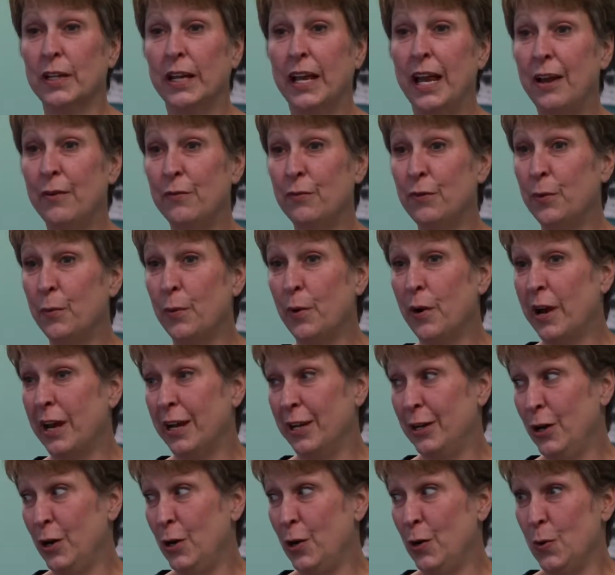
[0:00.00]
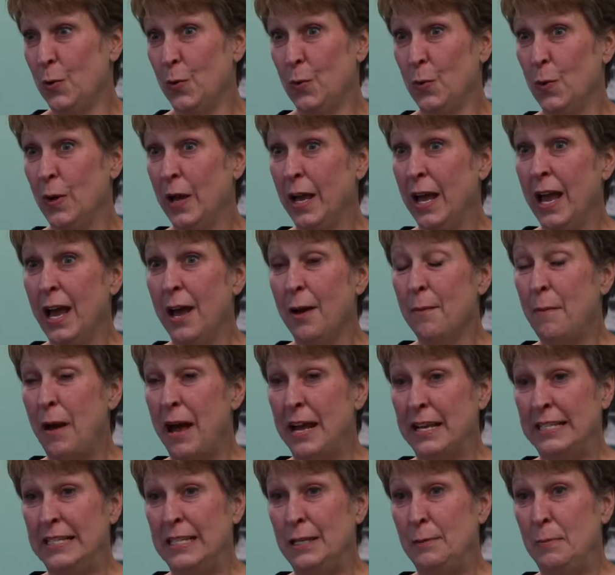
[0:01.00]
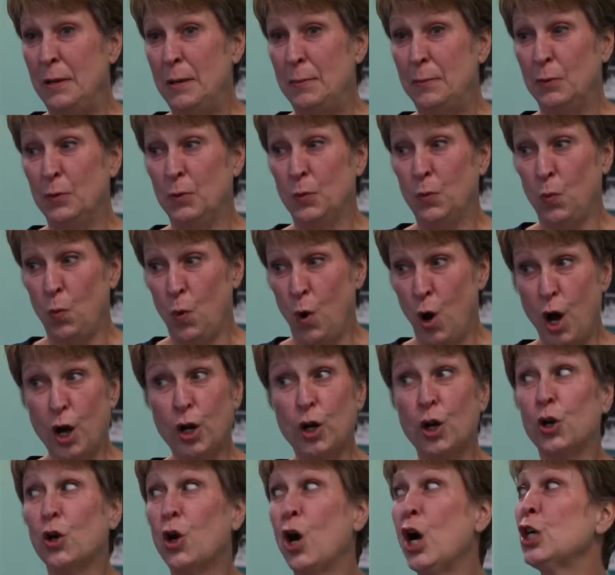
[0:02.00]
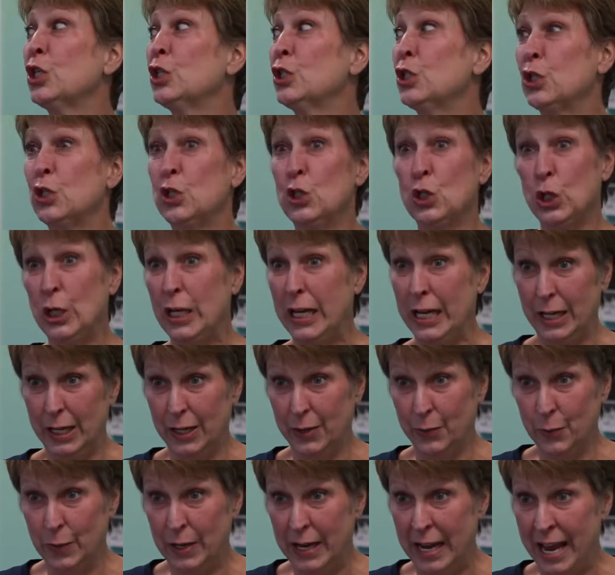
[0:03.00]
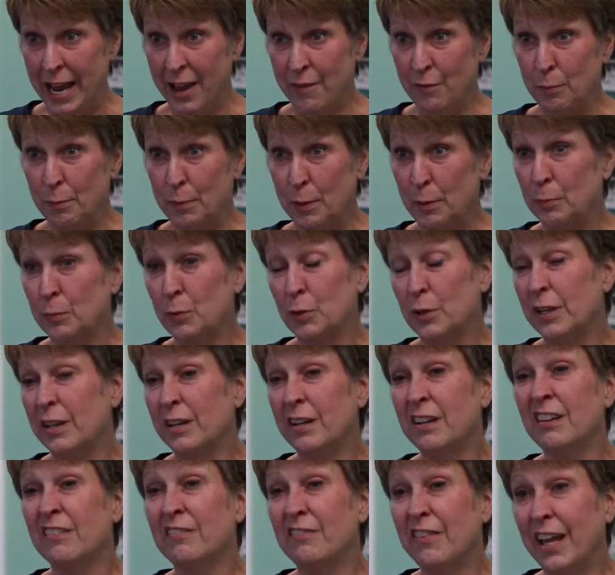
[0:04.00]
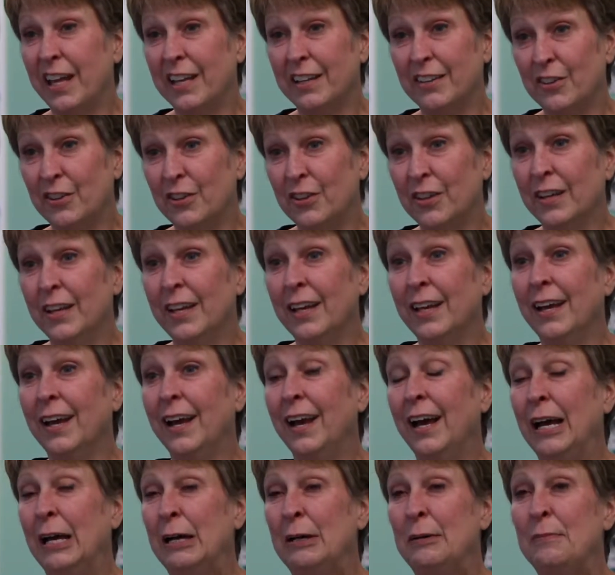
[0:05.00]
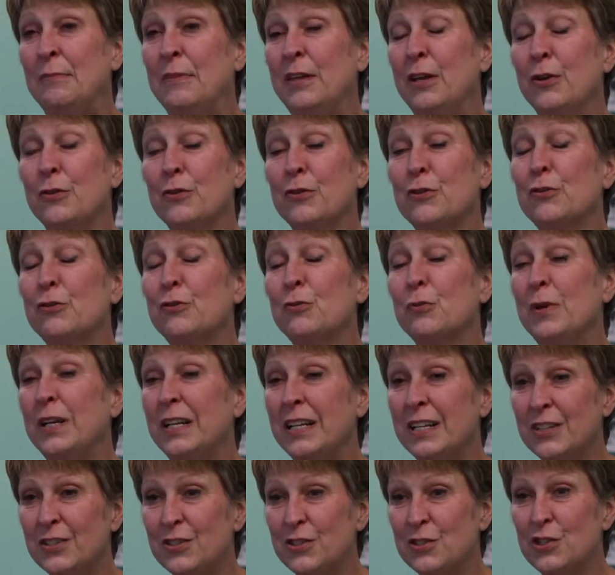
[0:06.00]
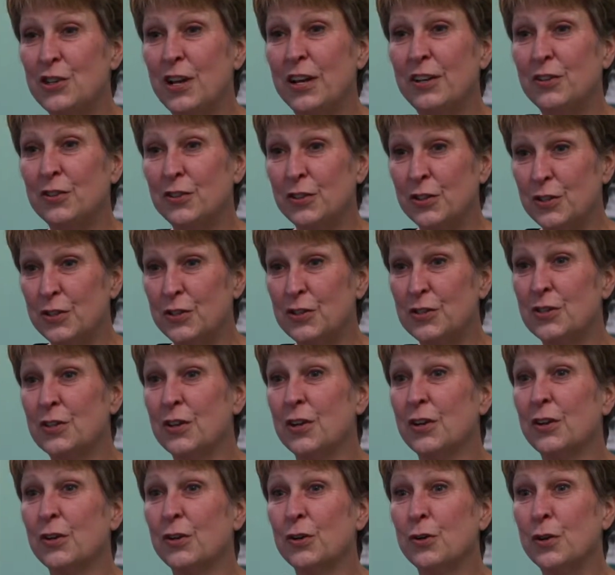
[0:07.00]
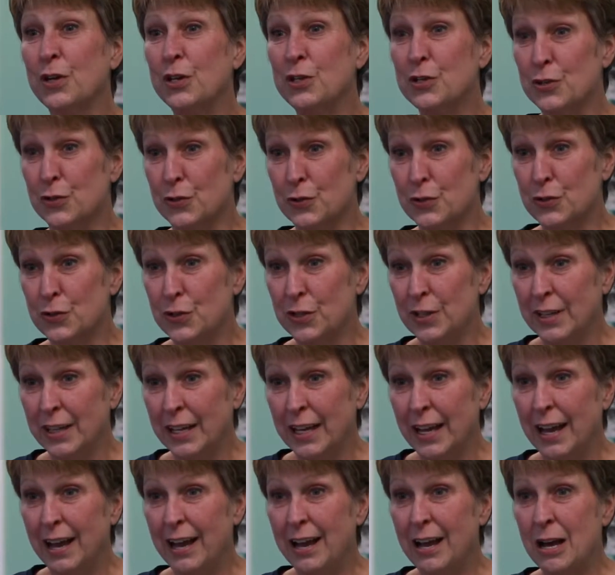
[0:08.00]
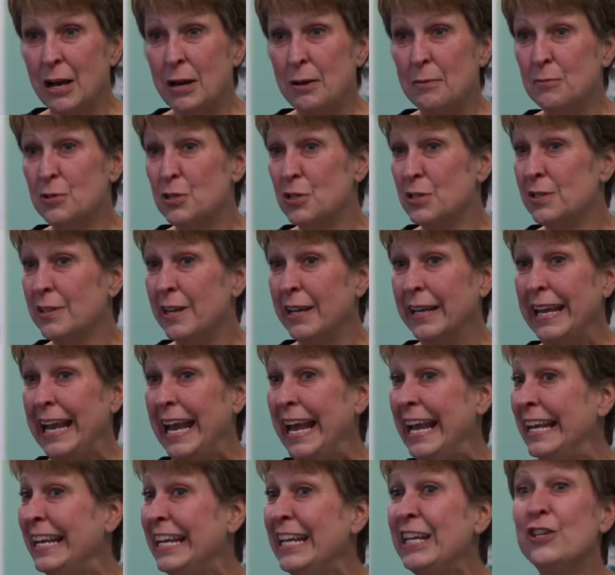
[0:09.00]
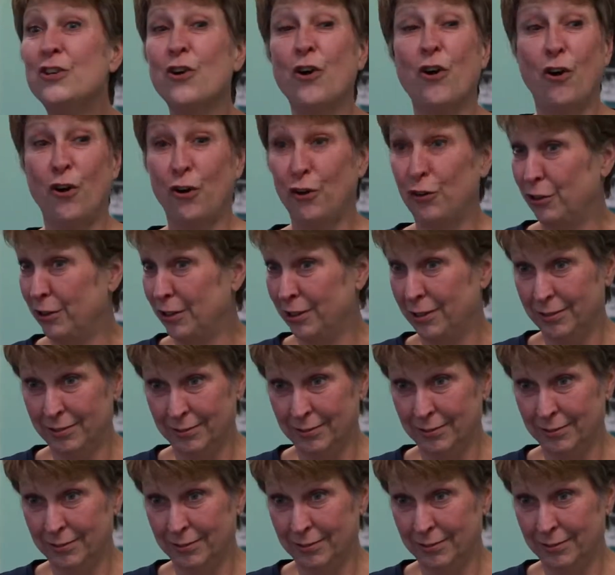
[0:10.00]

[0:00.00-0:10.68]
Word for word: Everywhere I go, I see people walk across the street when I have a pit bull at an event. Um, they are the sweetest, gentlest creatures, um, just like any dog.